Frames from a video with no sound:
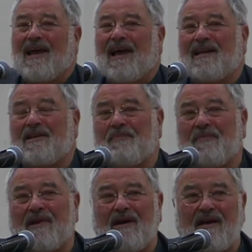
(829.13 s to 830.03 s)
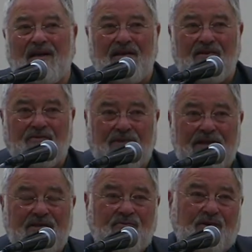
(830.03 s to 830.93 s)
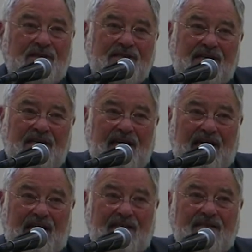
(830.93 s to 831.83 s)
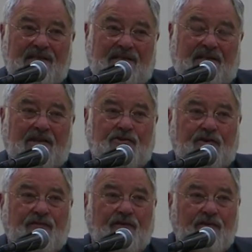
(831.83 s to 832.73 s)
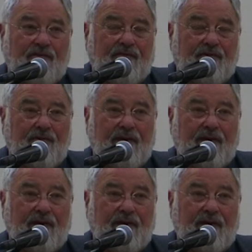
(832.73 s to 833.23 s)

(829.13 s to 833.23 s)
And the reason was he has a strict father view,